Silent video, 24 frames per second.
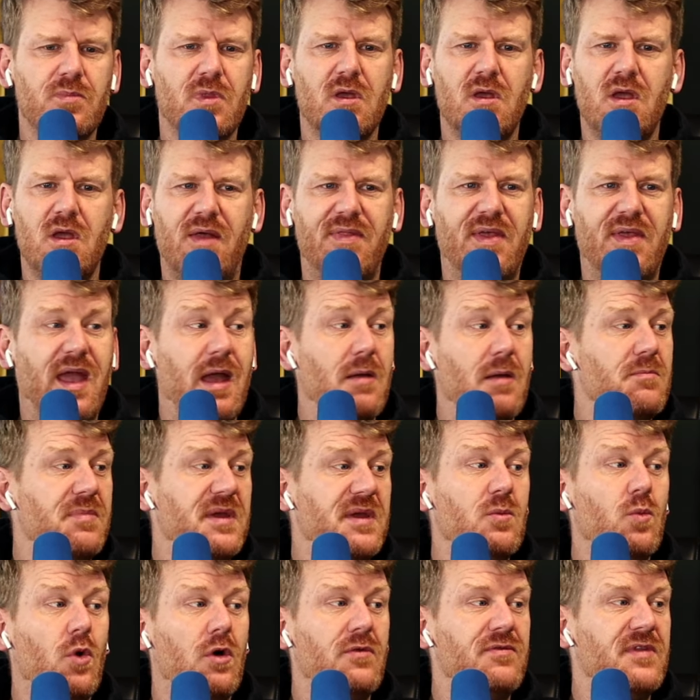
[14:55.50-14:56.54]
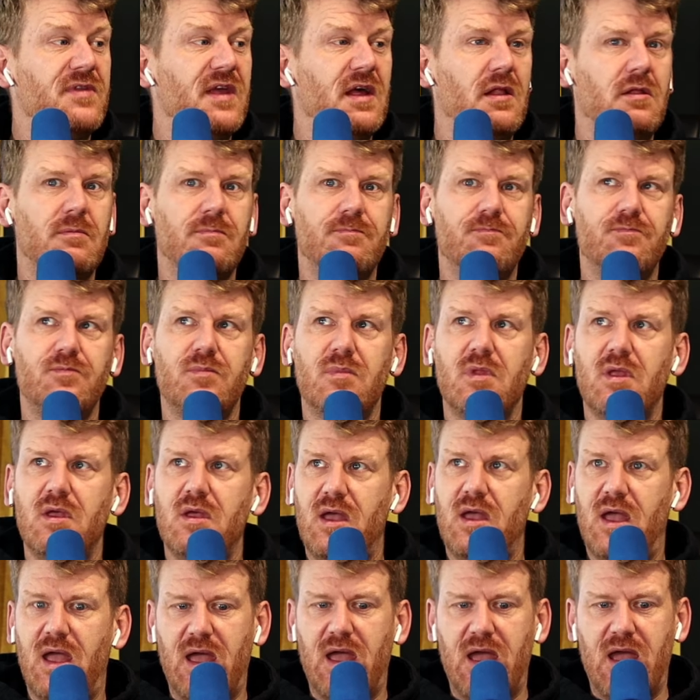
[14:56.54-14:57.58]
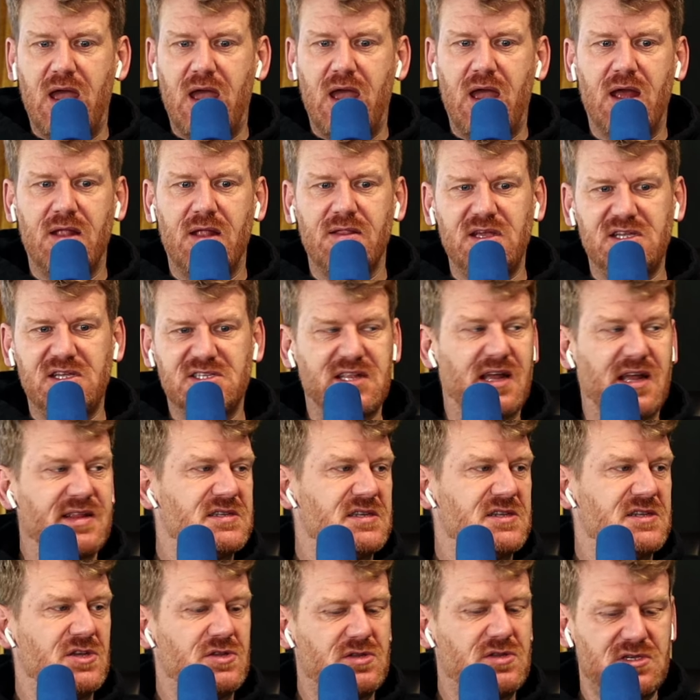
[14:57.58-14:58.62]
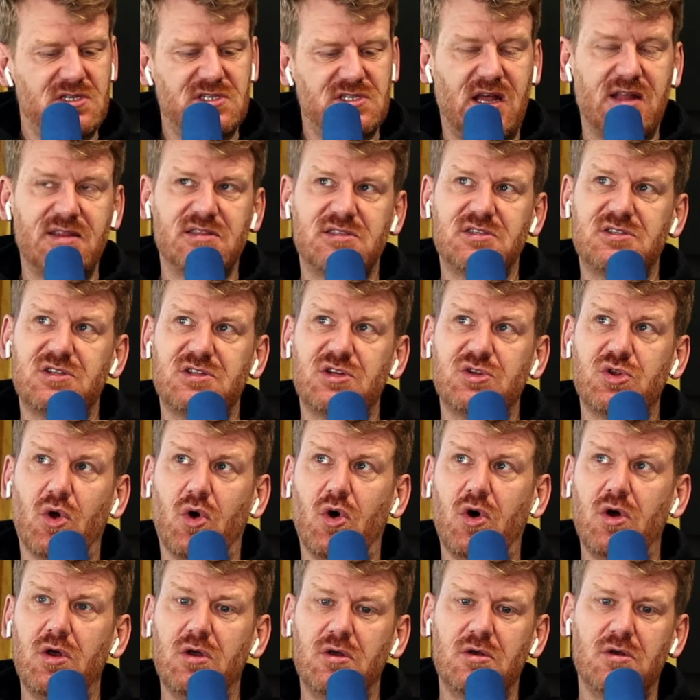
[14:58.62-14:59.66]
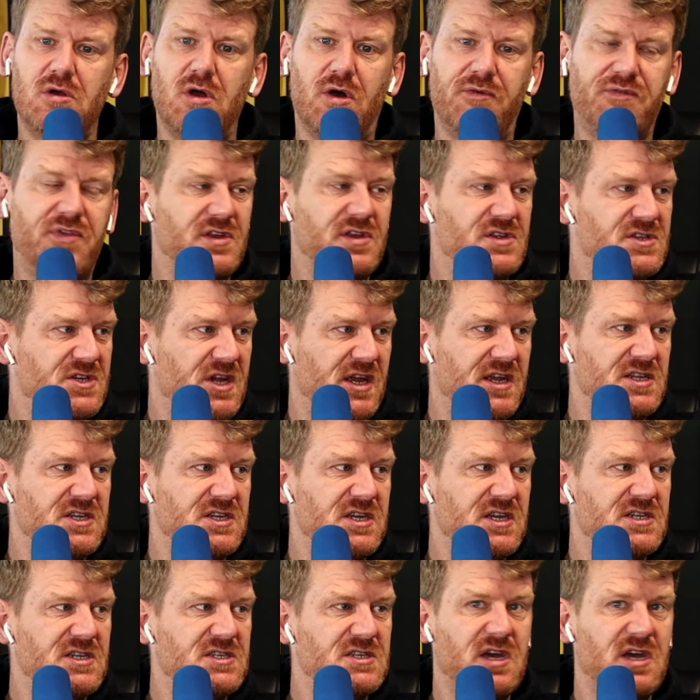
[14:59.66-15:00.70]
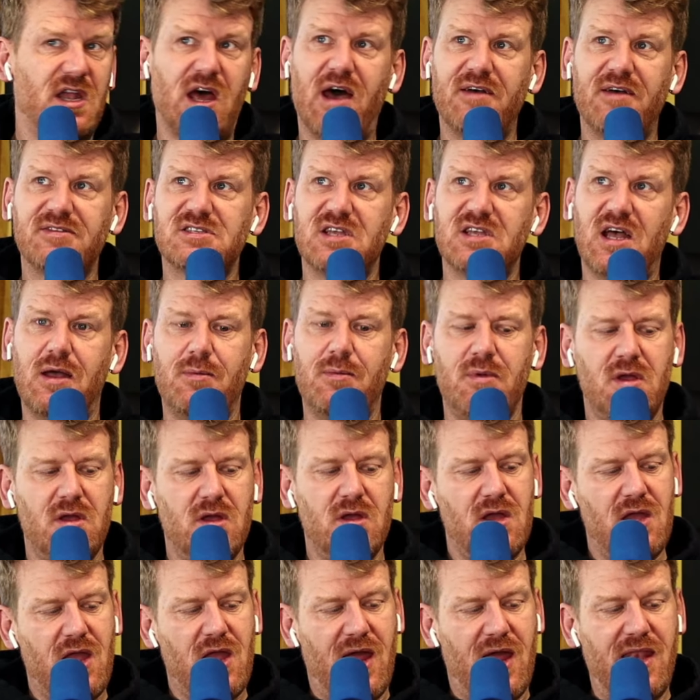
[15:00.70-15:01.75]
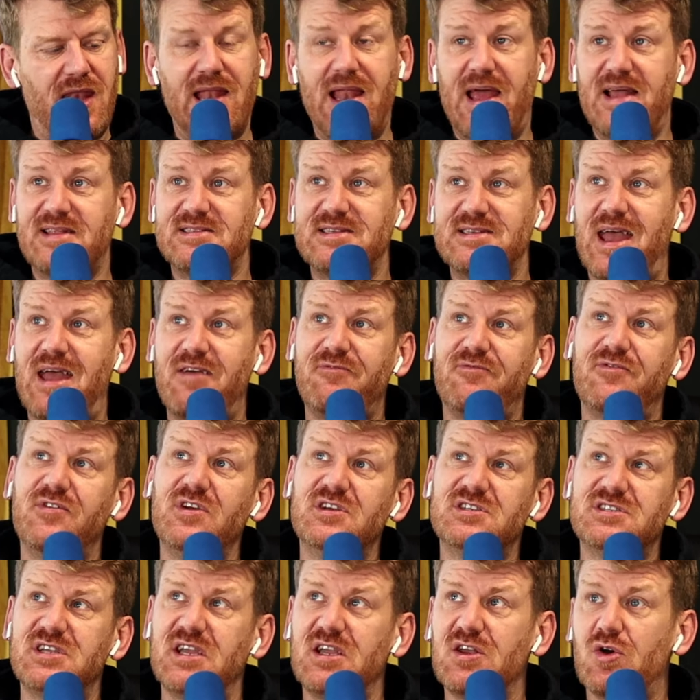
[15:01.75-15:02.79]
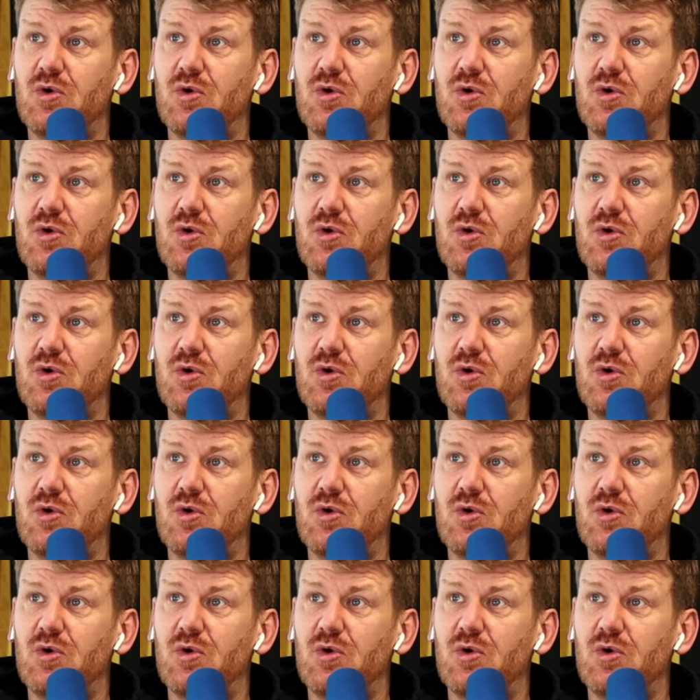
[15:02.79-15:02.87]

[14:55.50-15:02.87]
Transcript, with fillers: and they're getting beat one nil. Mm. And he stands at the he stands at the door of the changees at half time, mm. and he lets every single